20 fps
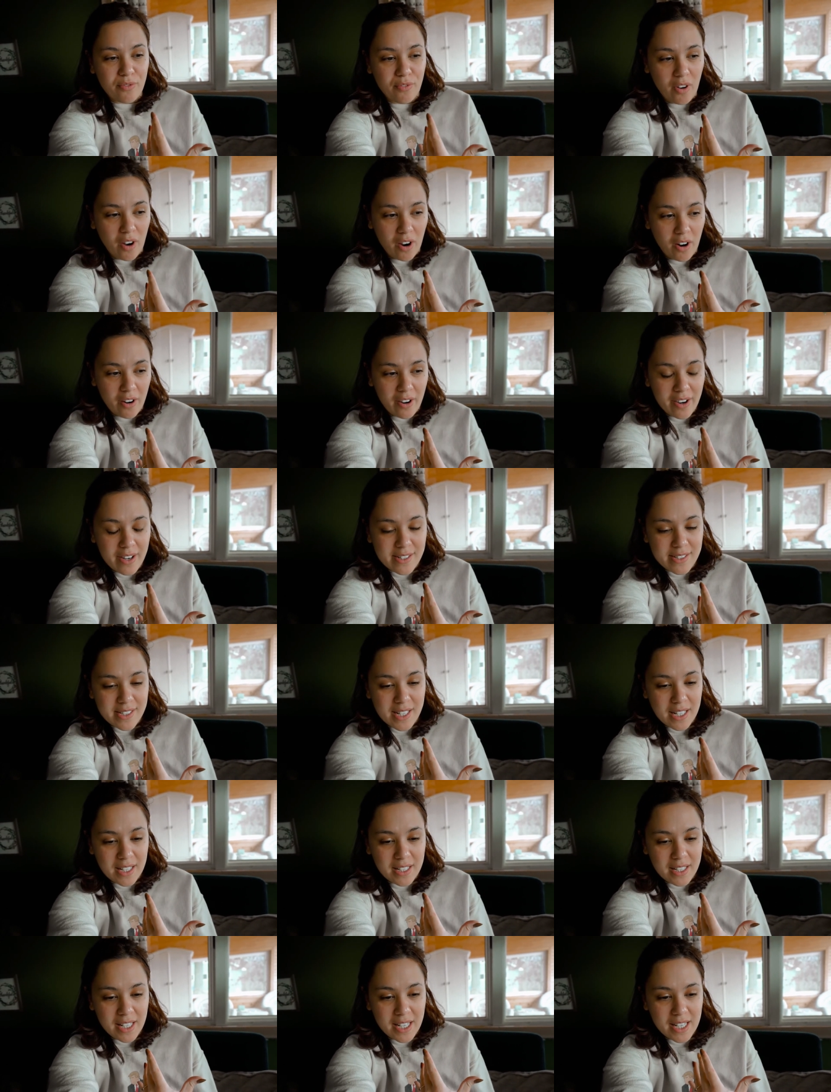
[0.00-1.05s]
far is
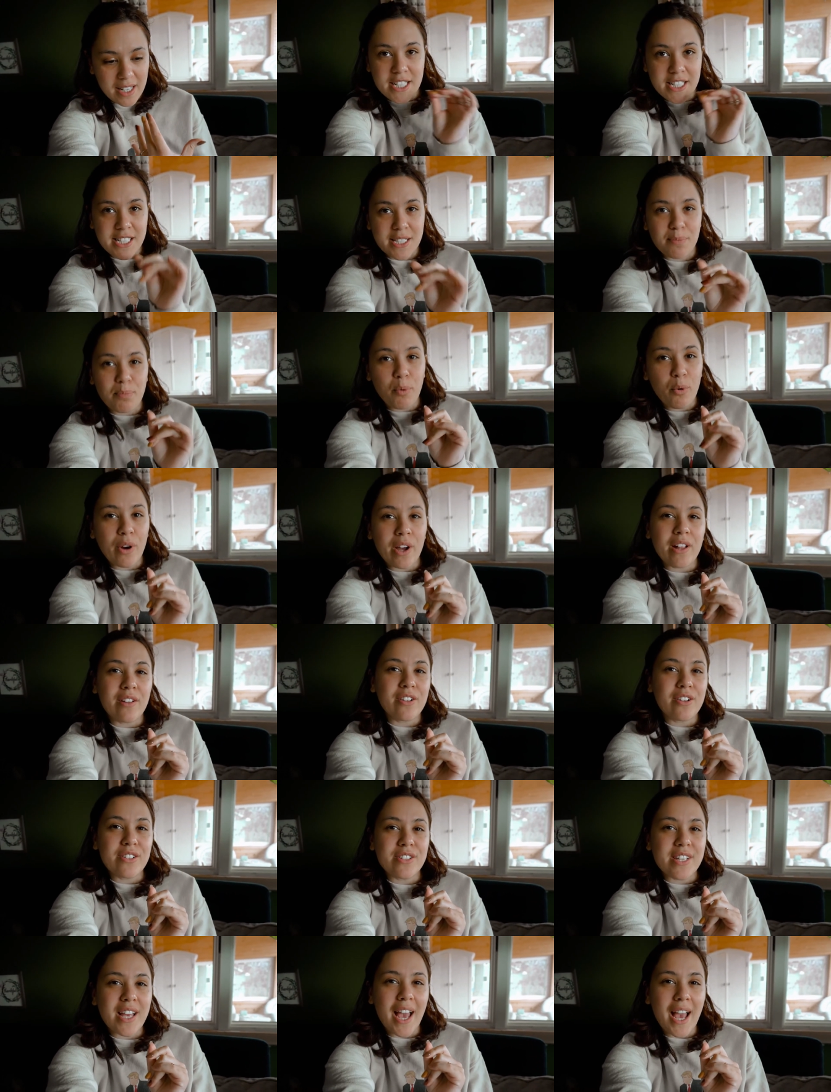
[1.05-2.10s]
that like
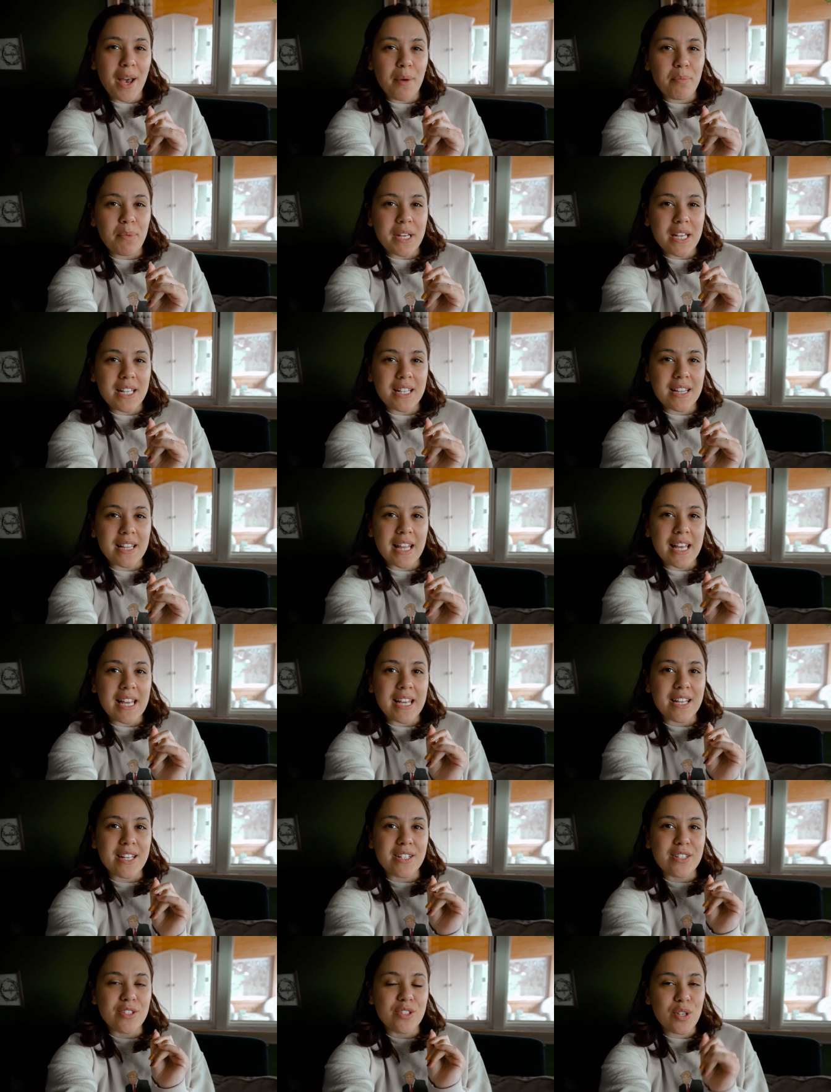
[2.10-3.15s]
spoilers happen
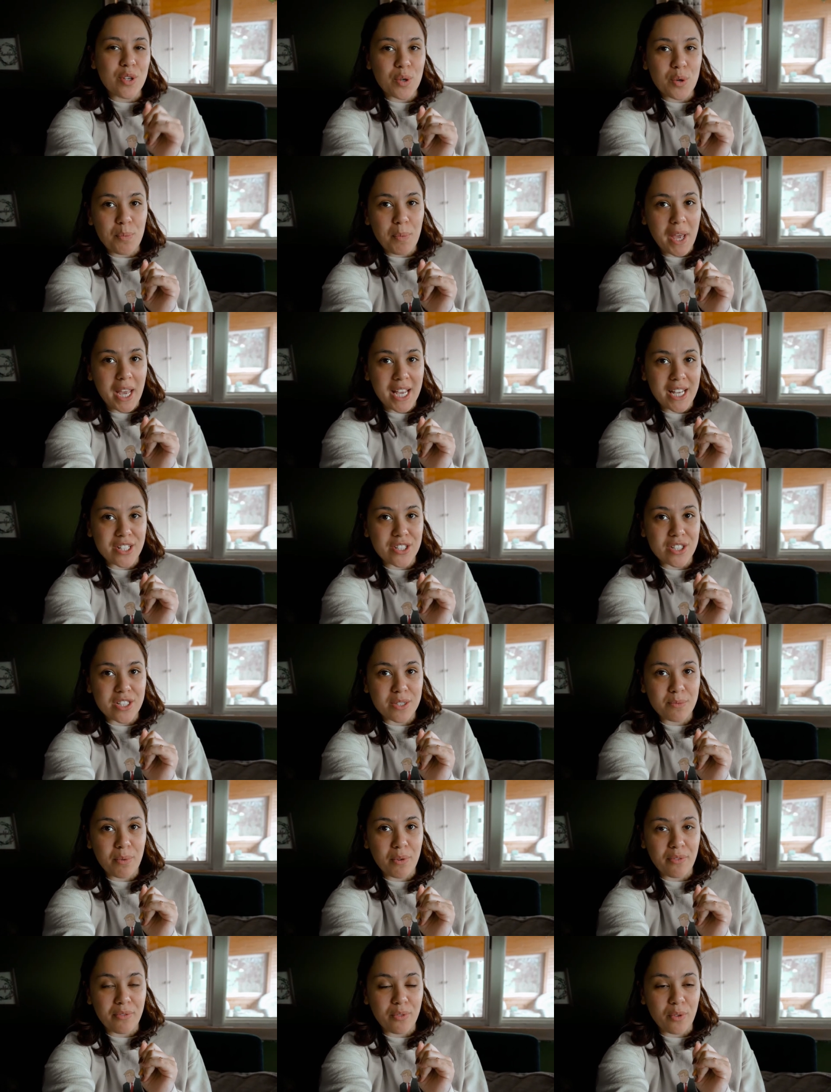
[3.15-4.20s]
like two pages
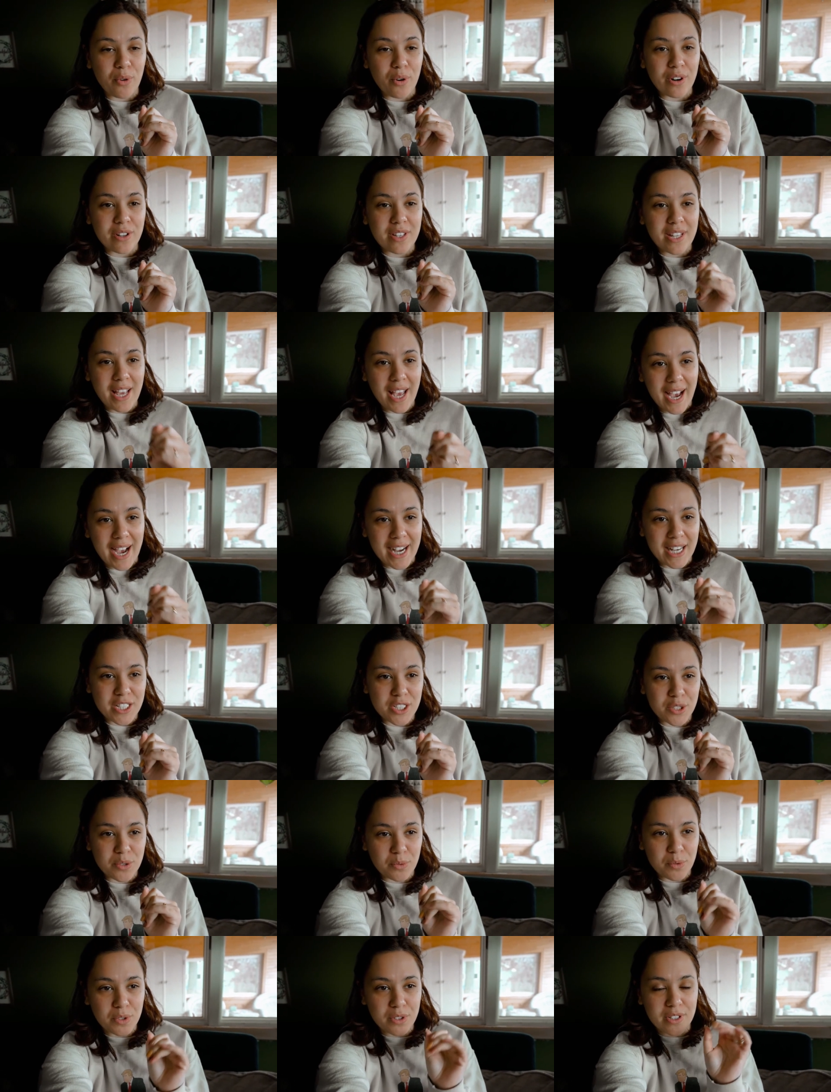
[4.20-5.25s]
before the
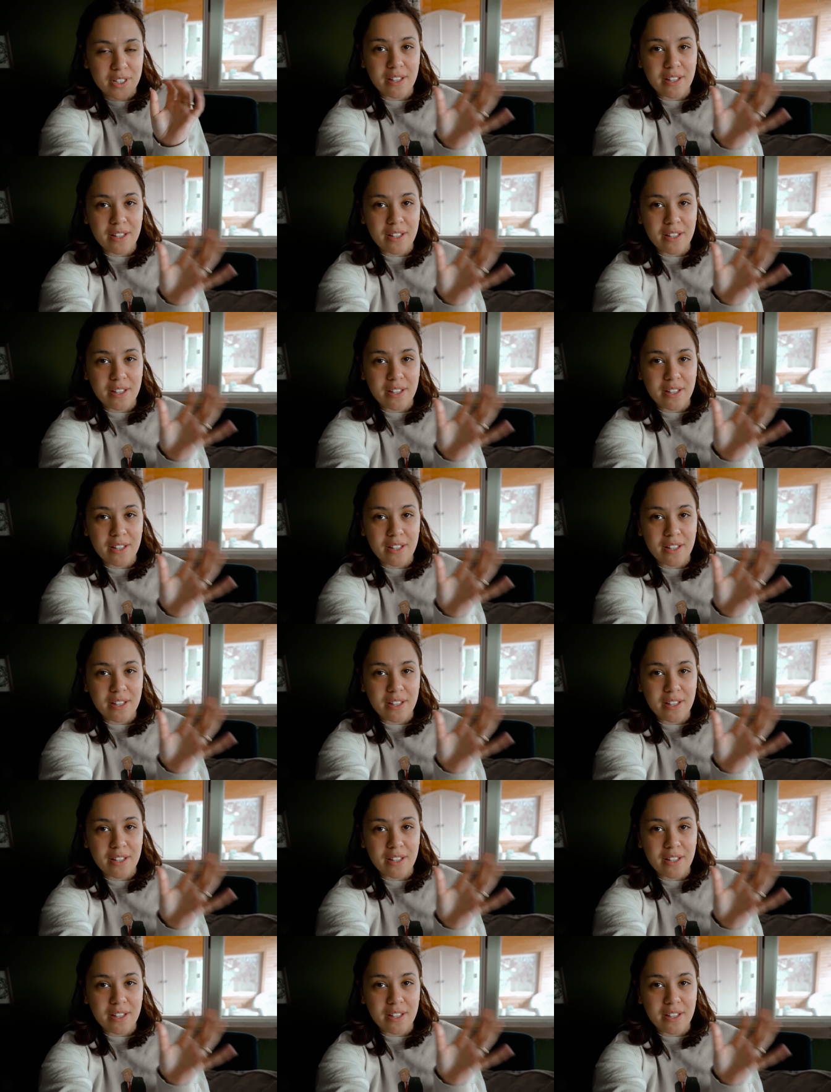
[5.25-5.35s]
actual